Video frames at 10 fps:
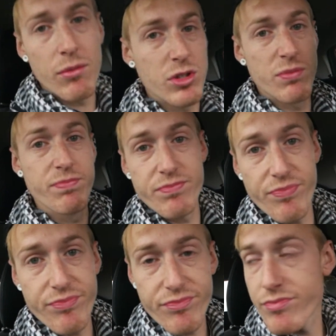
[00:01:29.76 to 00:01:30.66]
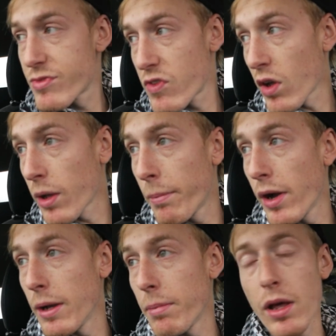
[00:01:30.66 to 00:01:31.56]
them to suck a
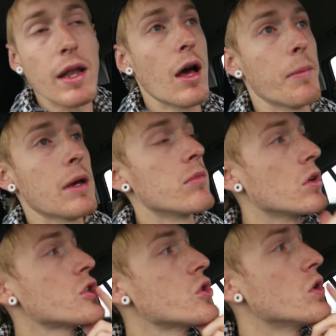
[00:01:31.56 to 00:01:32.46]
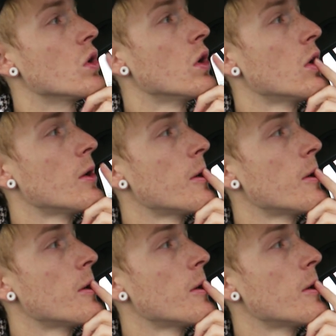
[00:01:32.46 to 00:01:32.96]
pint of blood out of me. I'm not sure.